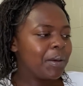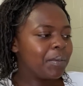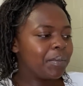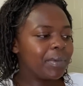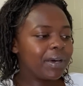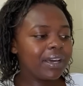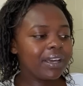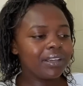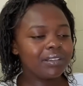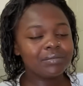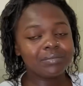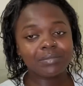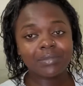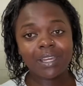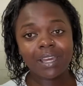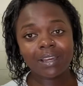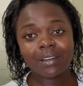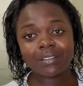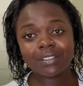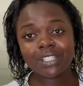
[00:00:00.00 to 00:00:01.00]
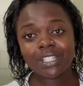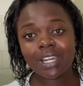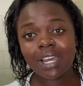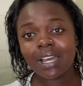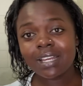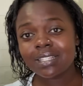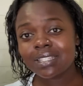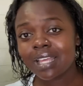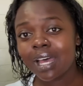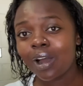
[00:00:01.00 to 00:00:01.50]
But yeah, she
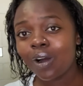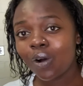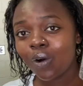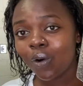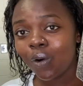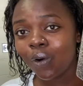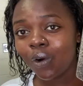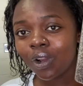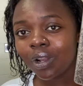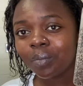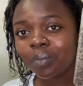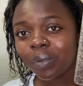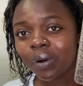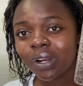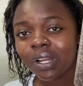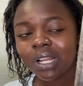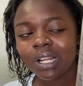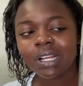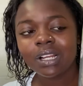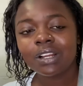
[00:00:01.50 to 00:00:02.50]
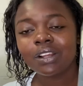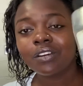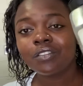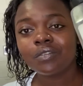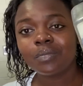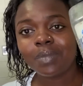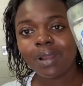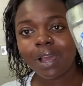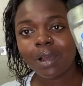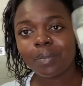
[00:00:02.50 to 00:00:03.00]
has a whole bottle
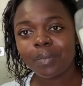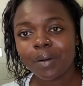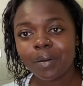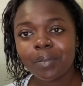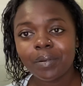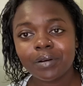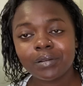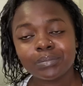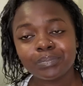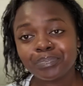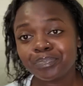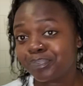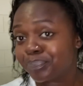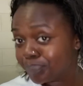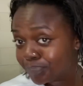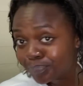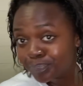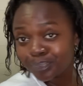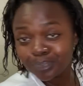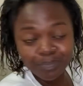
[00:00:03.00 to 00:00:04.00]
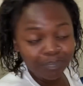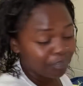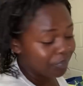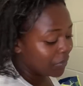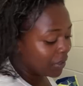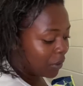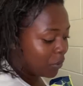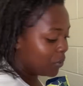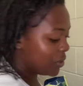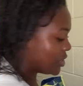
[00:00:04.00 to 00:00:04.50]
of black pepper,
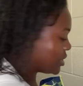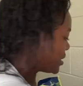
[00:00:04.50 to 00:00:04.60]
which